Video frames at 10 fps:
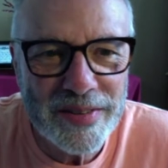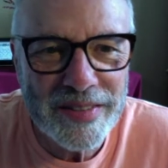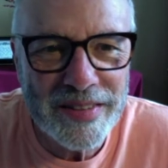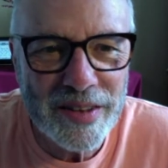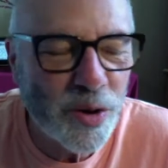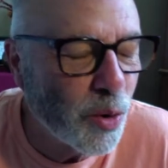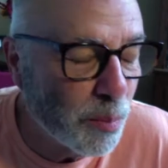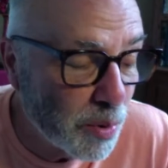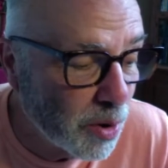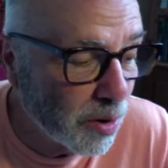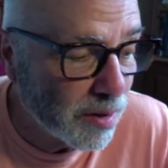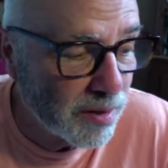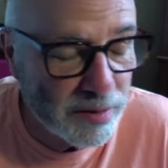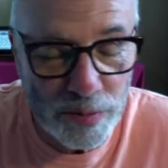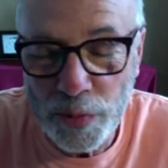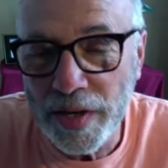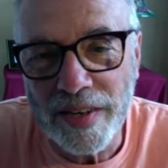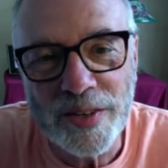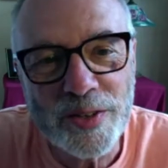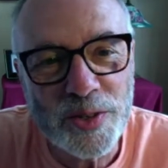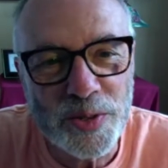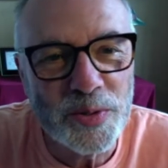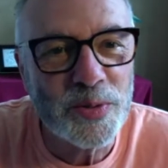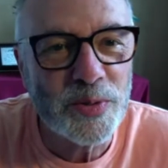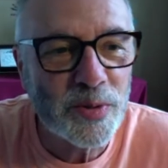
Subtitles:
the whole book is written to